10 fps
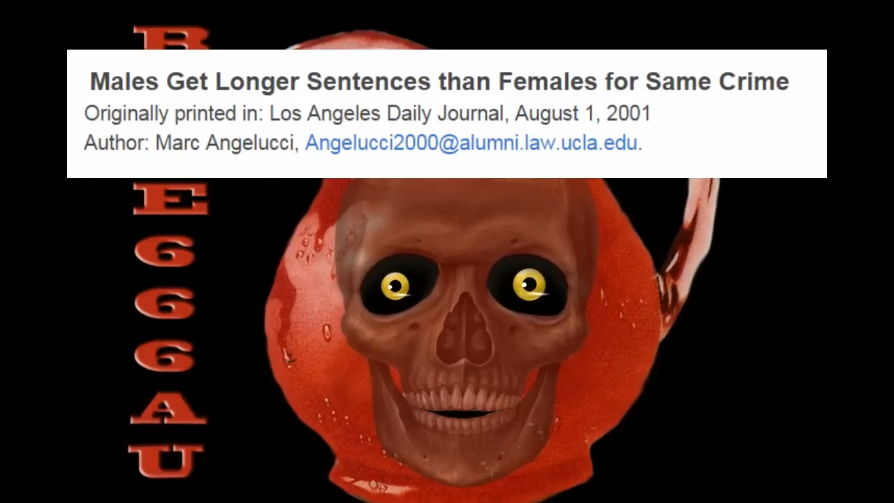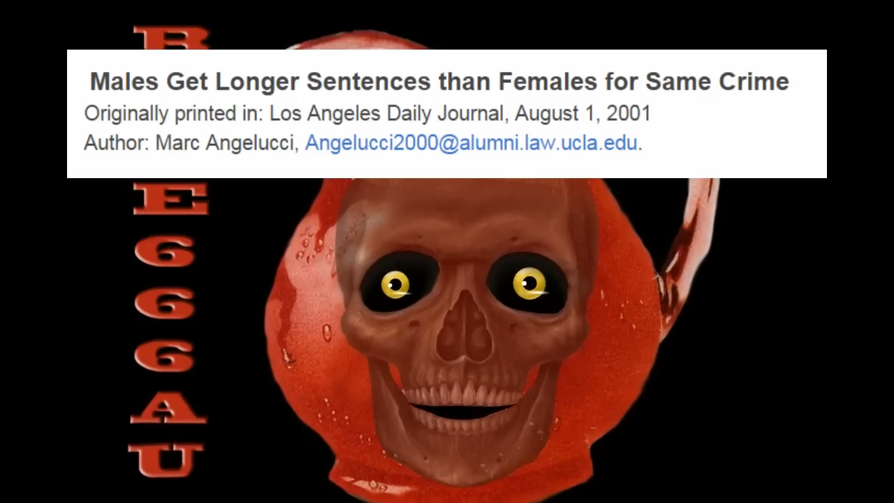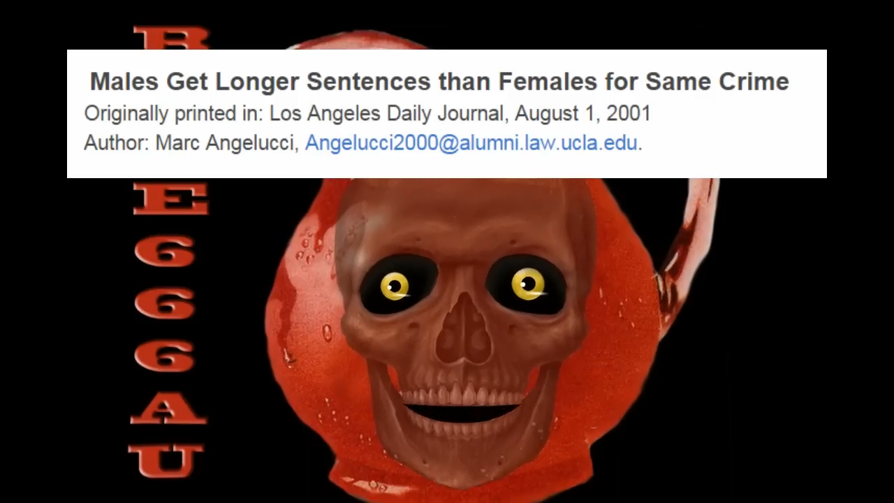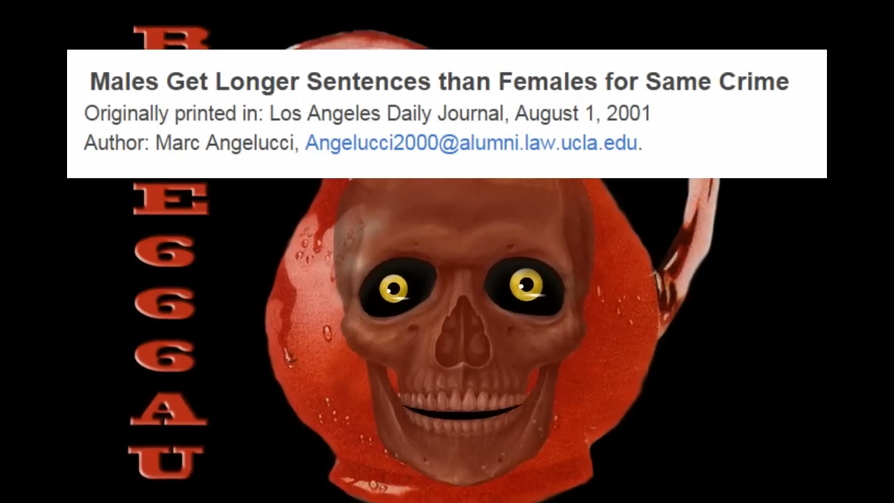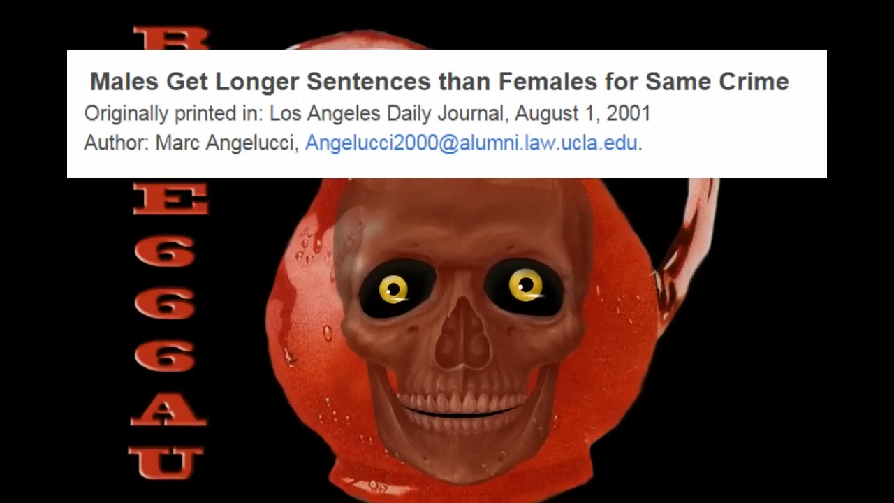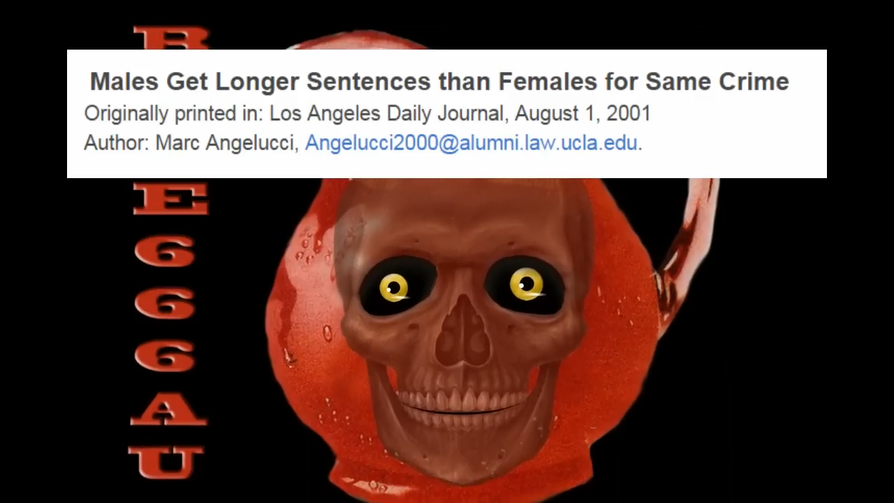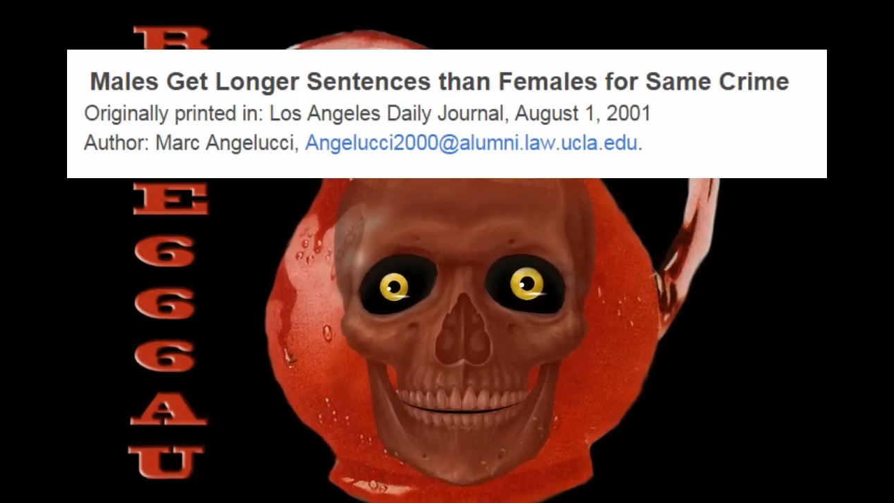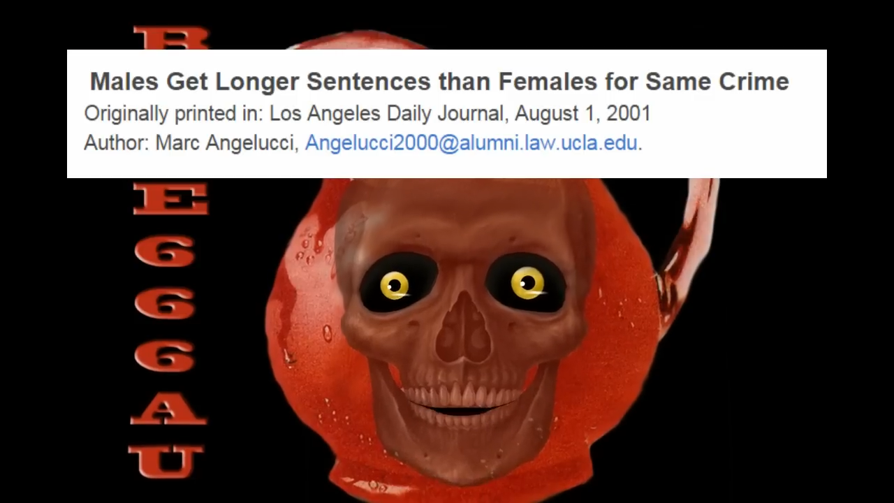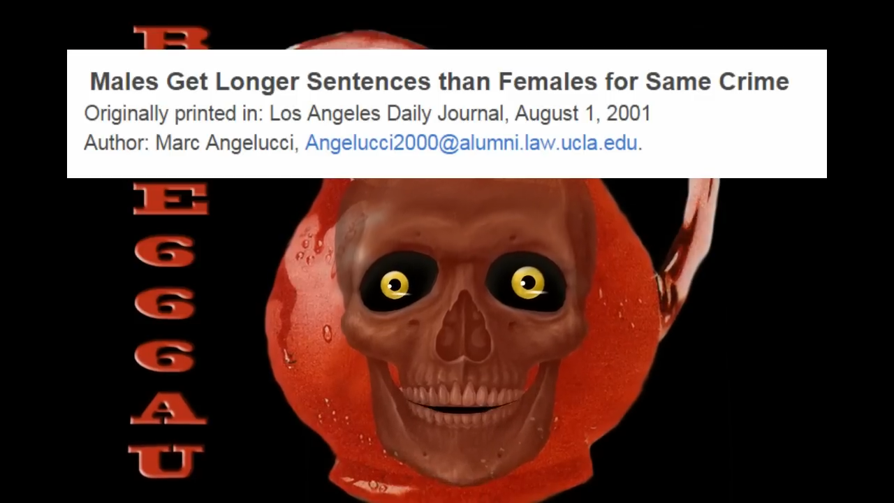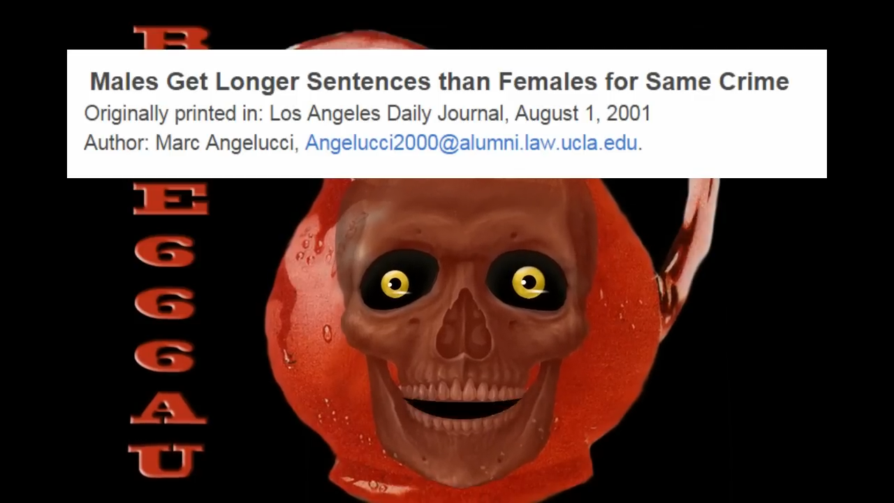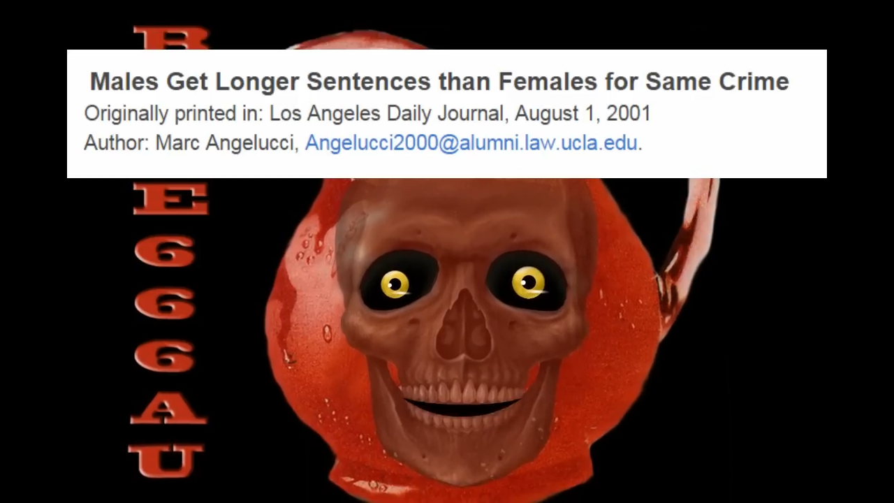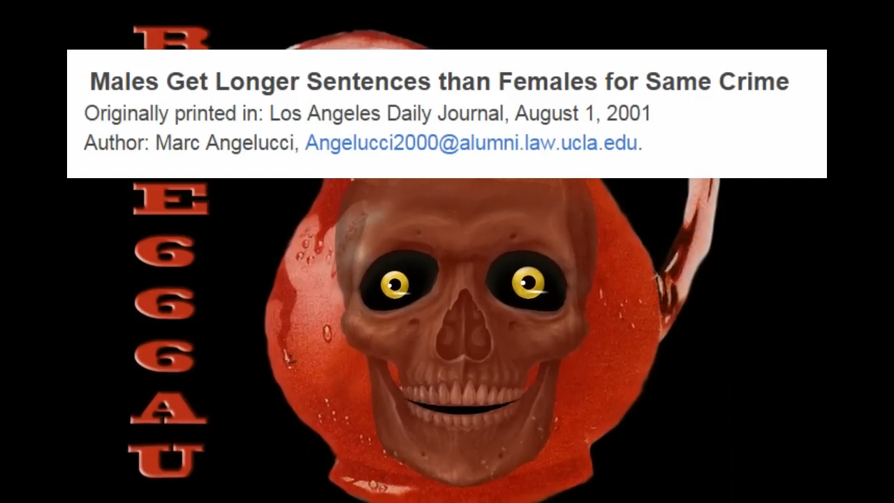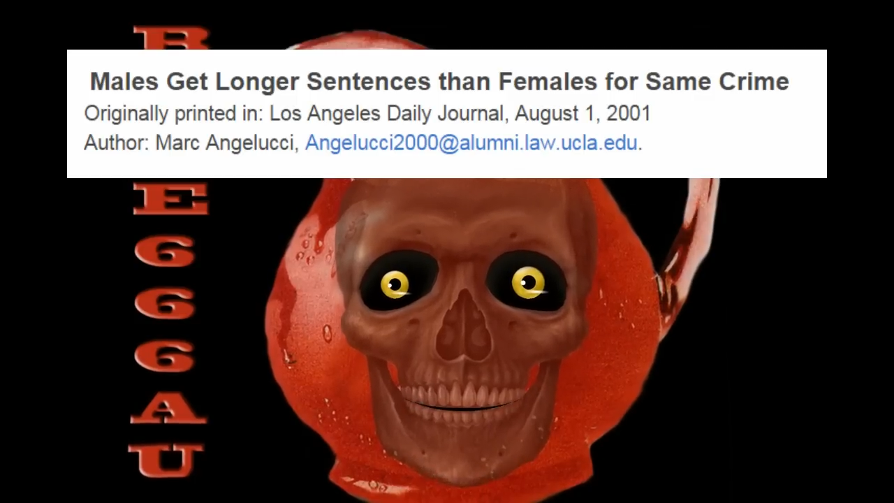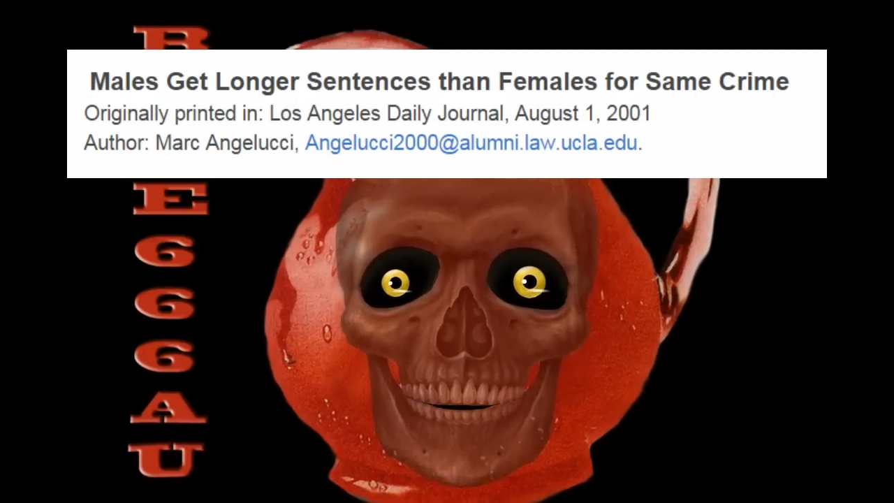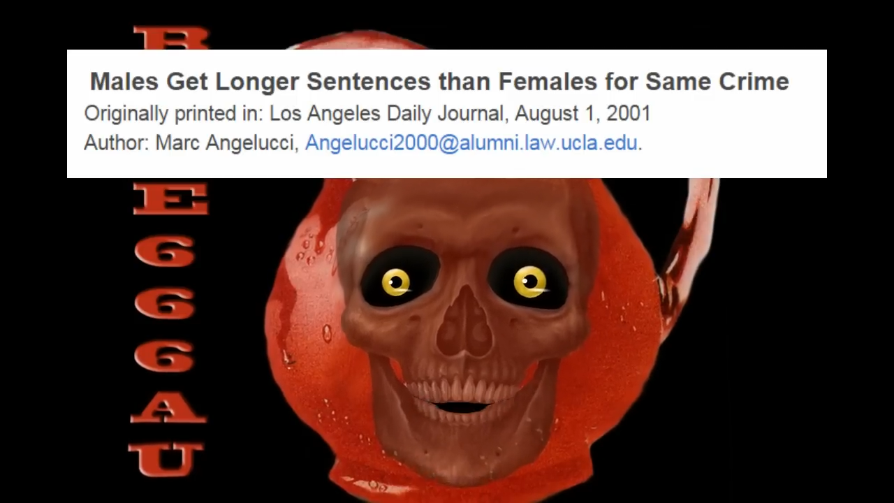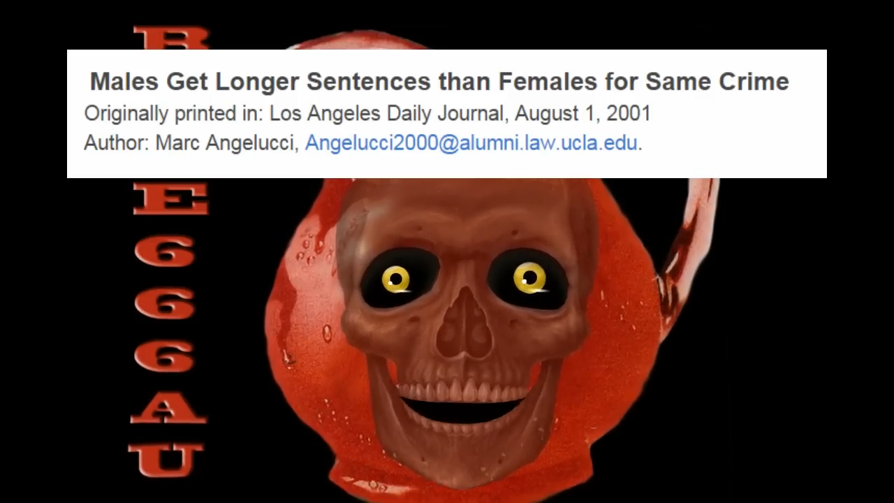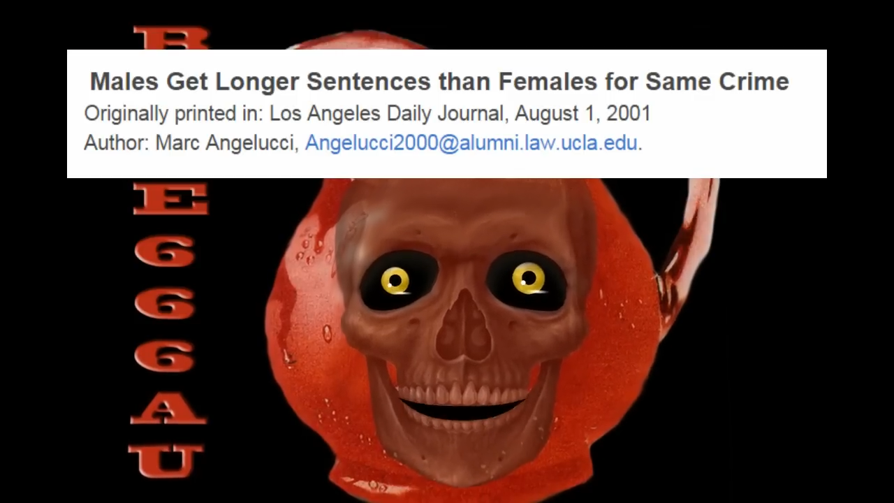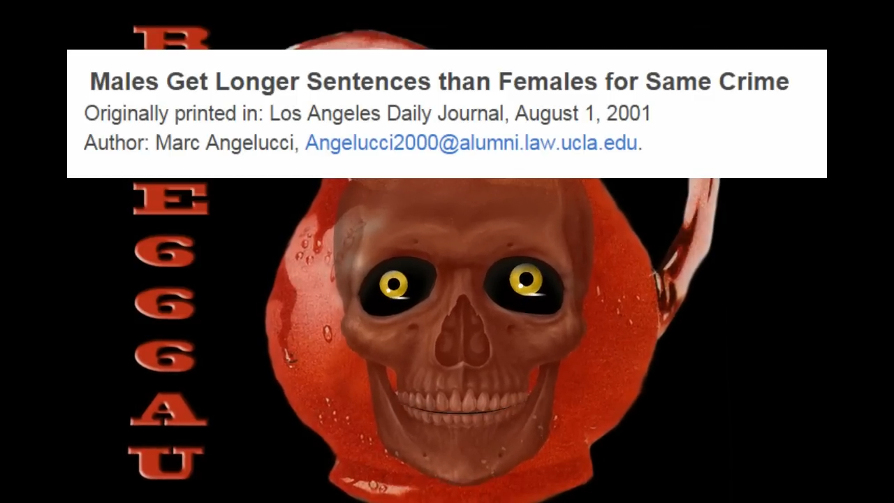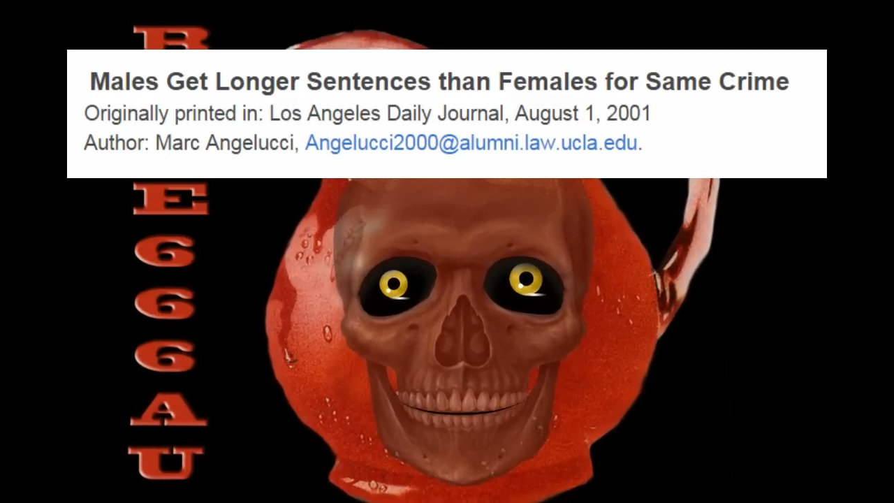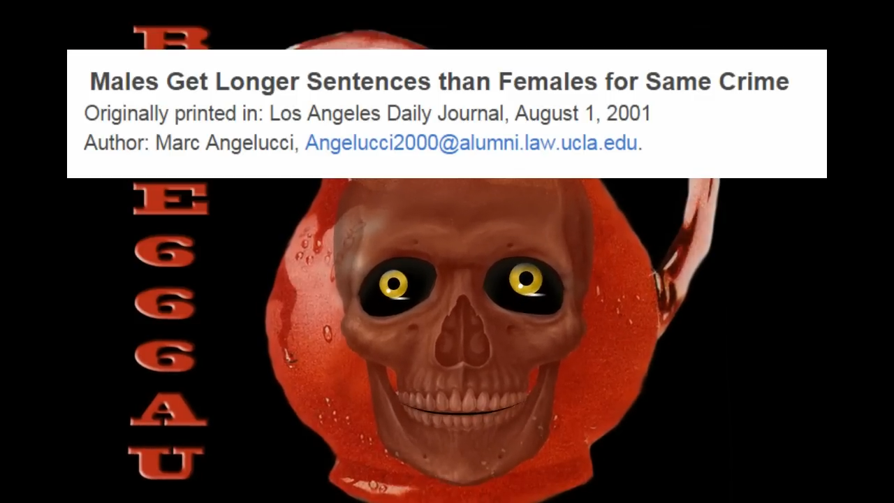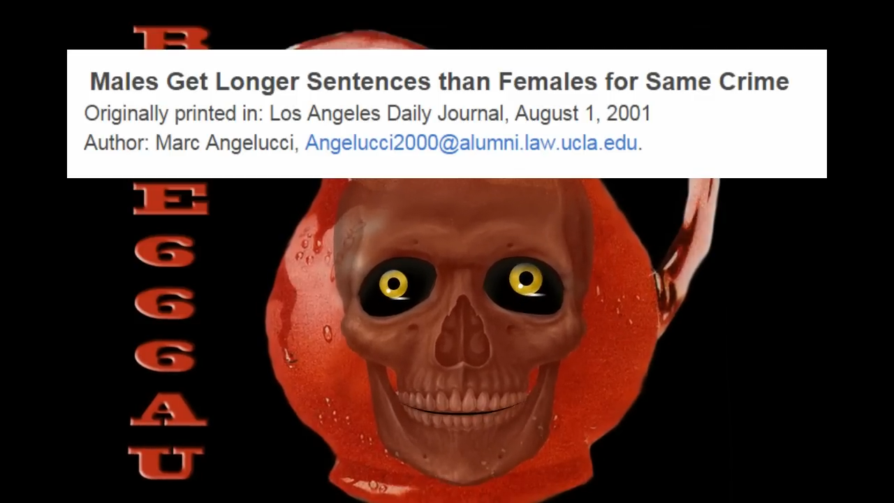Journal, 2001.